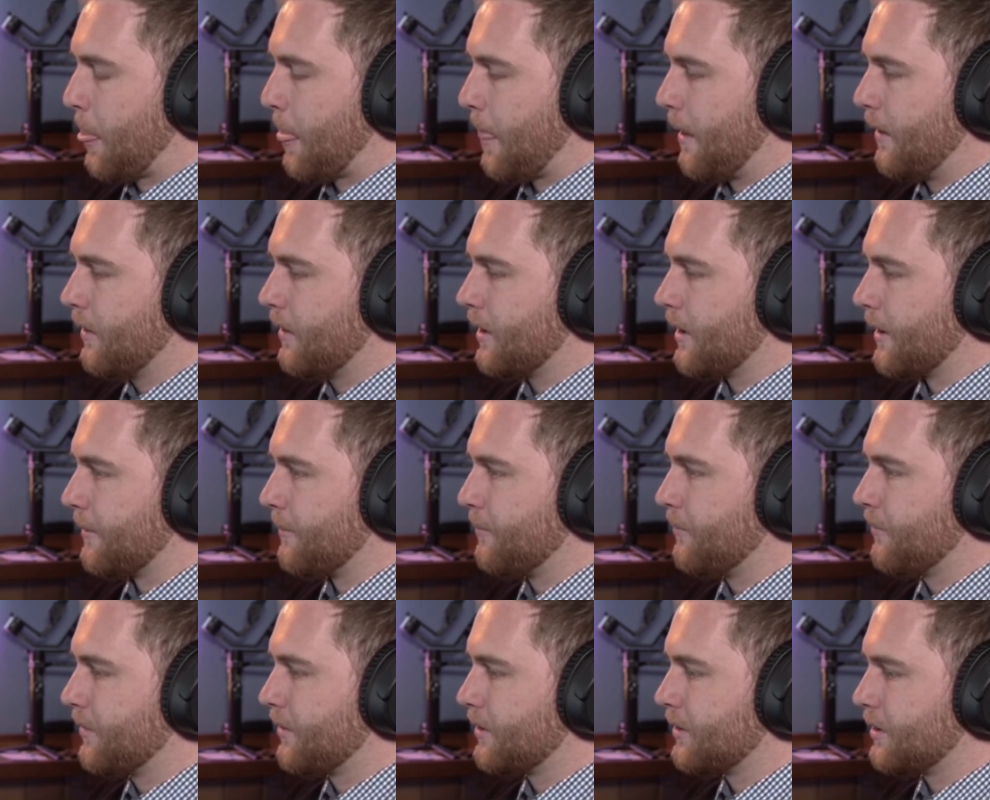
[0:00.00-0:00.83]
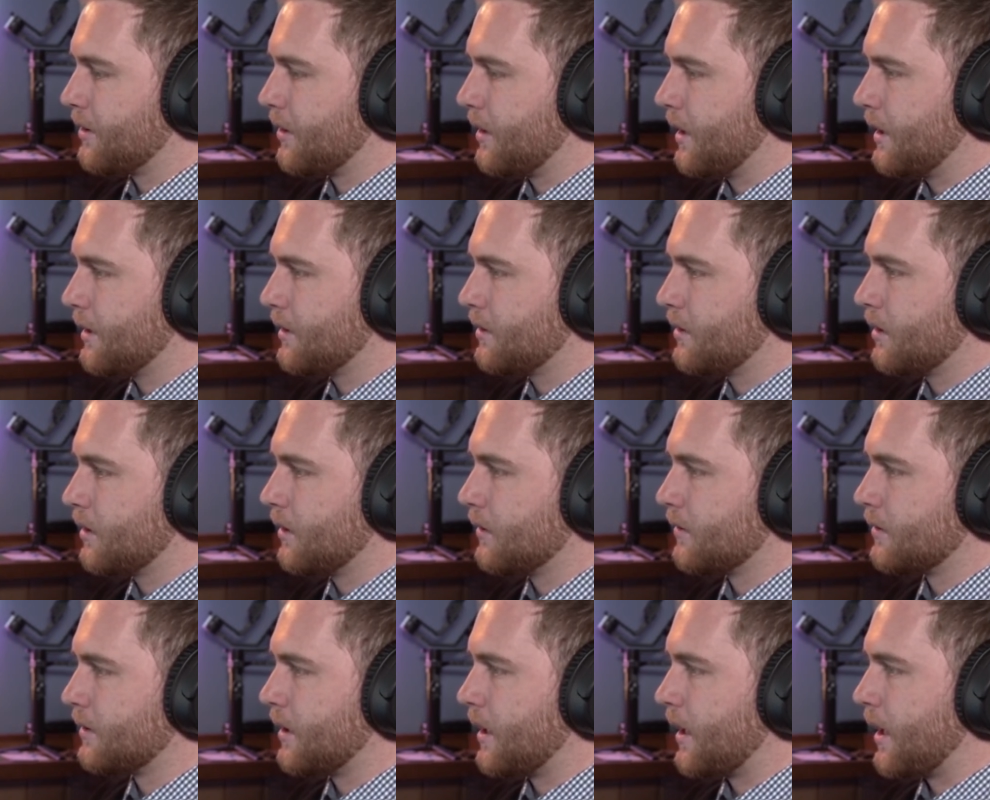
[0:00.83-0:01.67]
Okay, so that
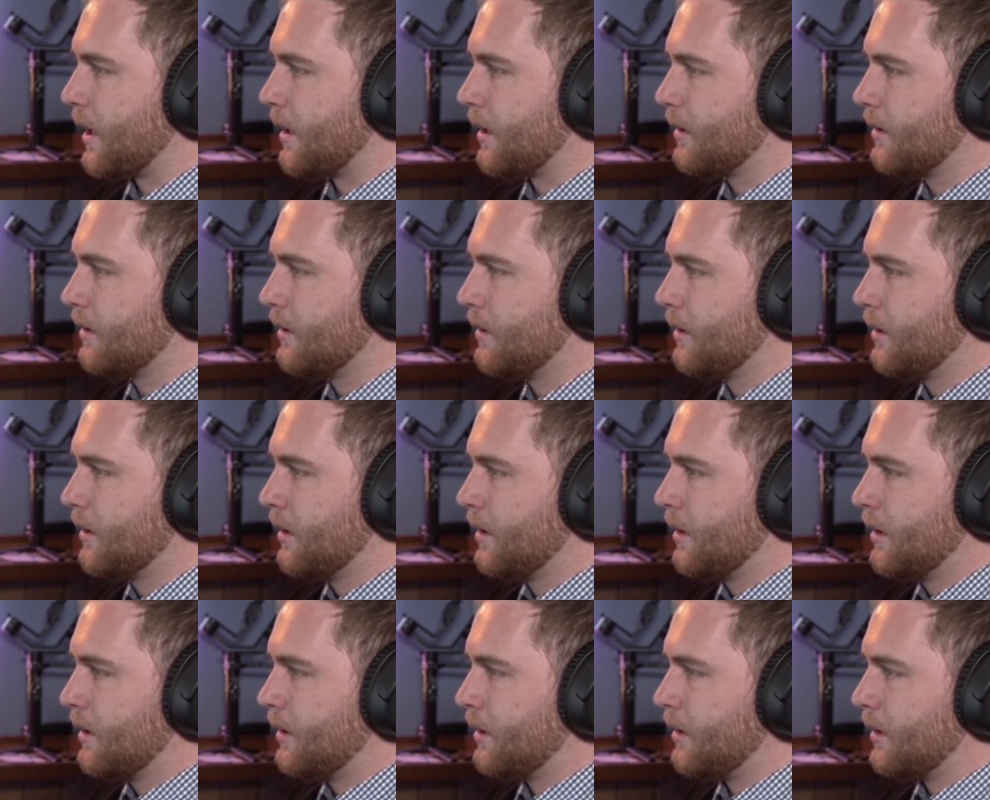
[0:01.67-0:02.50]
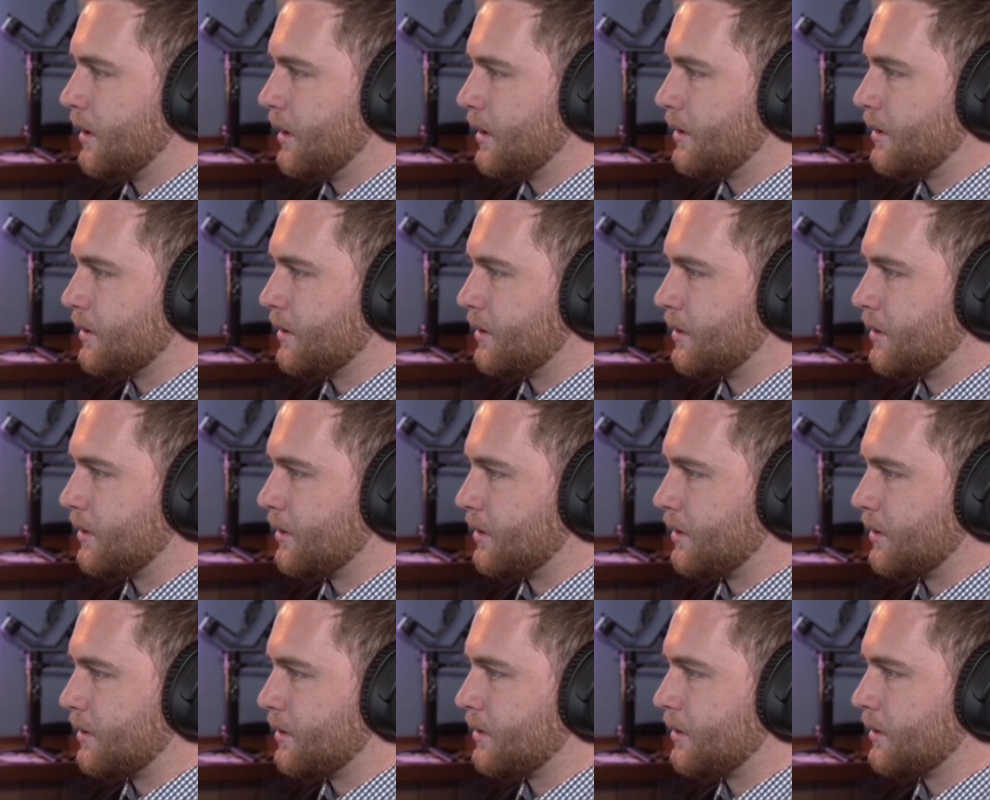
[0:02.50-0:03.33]
solves that. Next, this
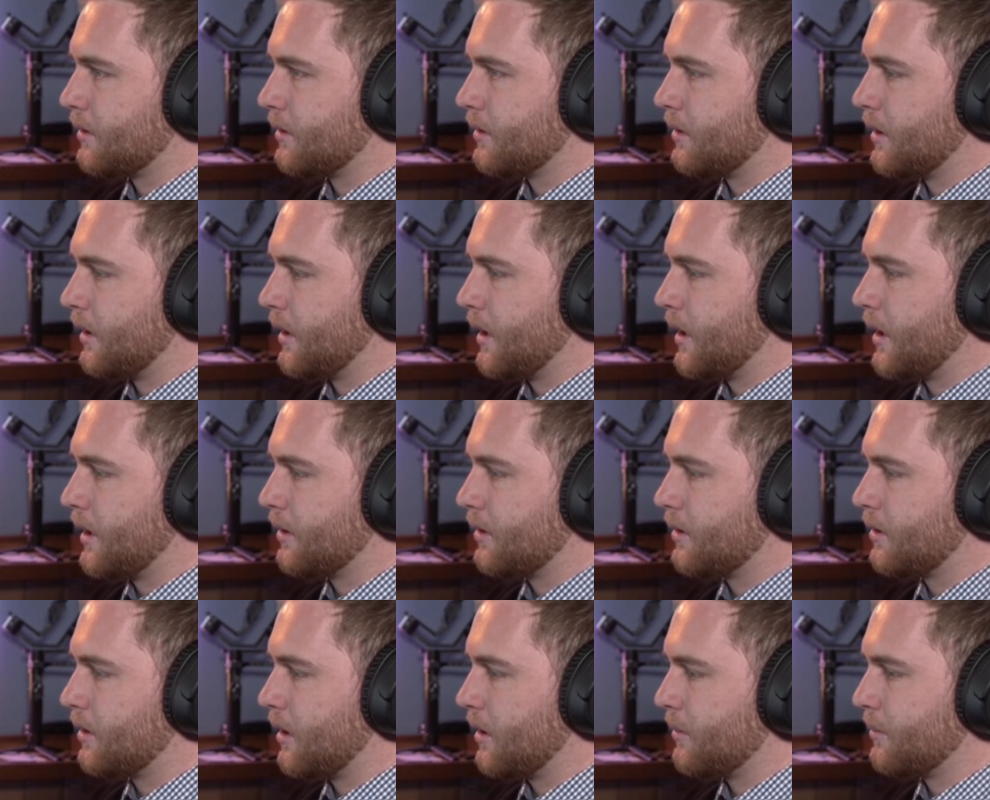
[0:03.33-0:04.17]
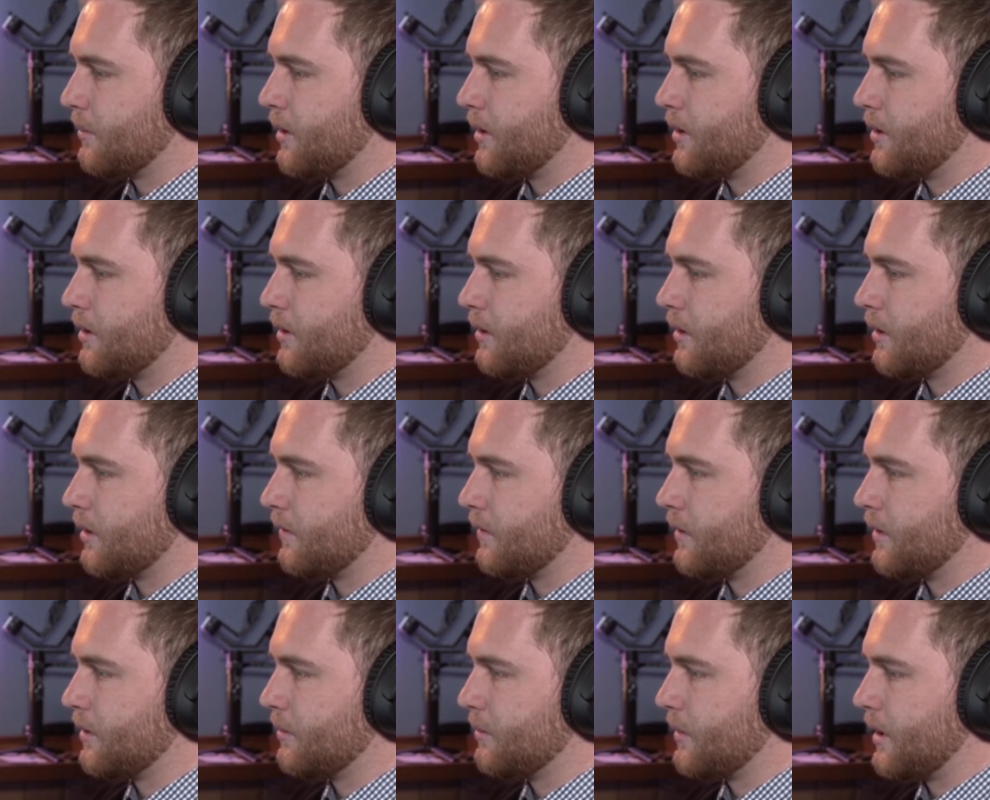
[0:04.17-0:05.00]
is again stop motion of
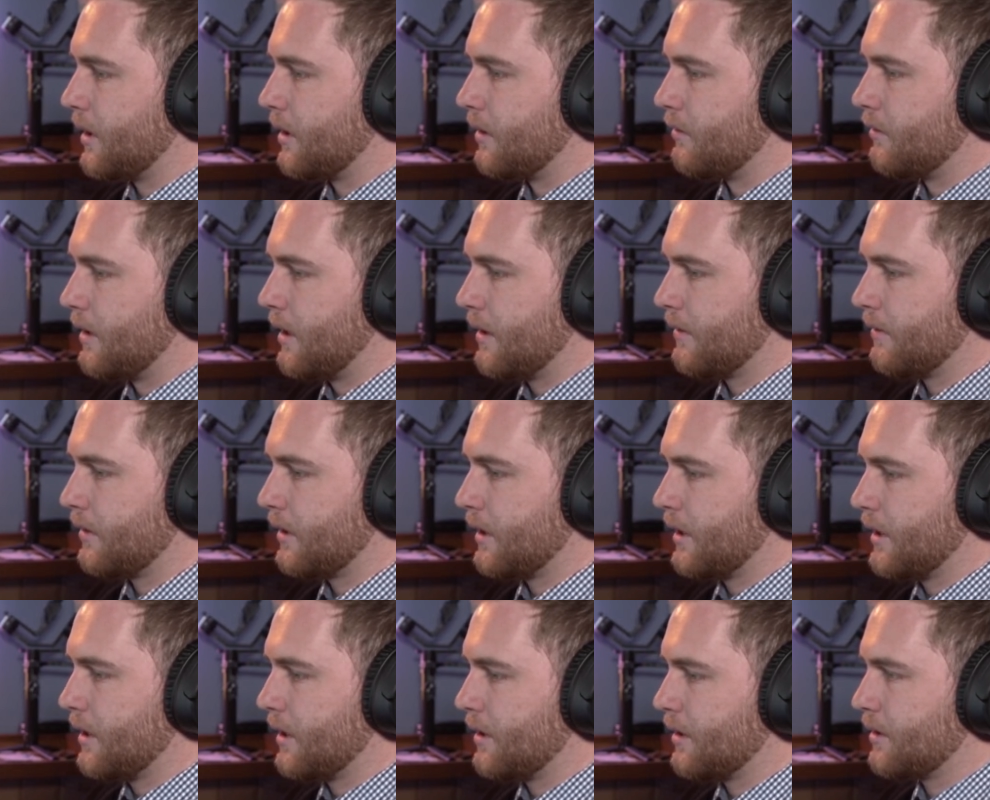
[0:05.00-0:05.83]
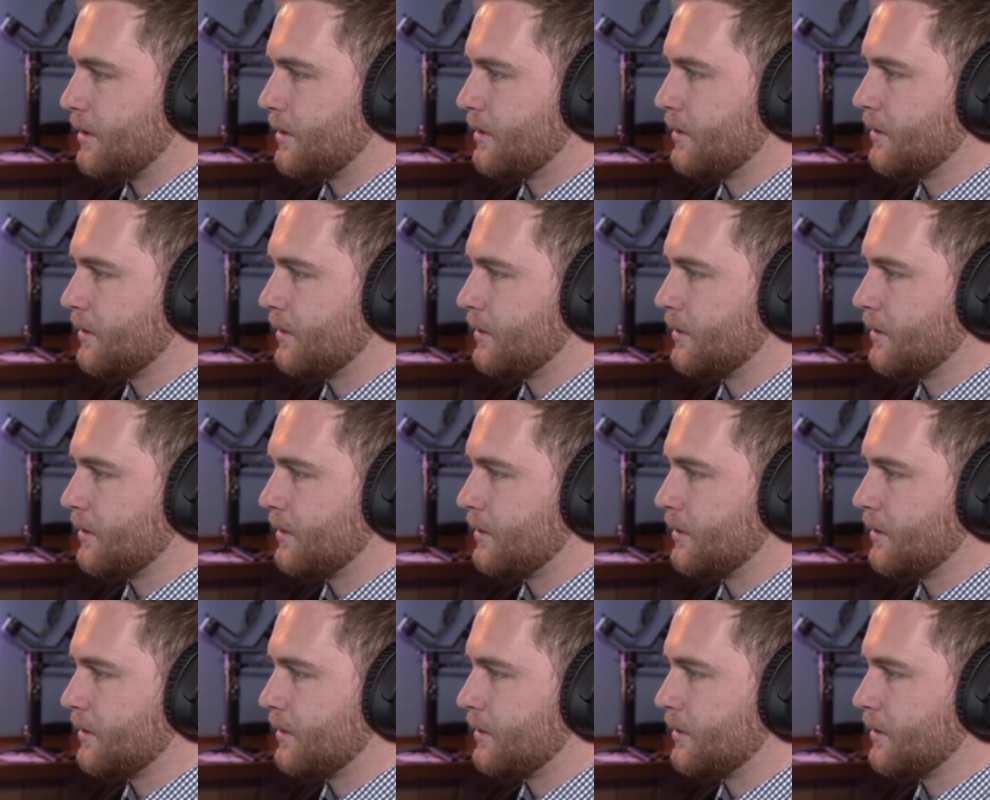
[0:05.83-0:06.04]
him unraveling it.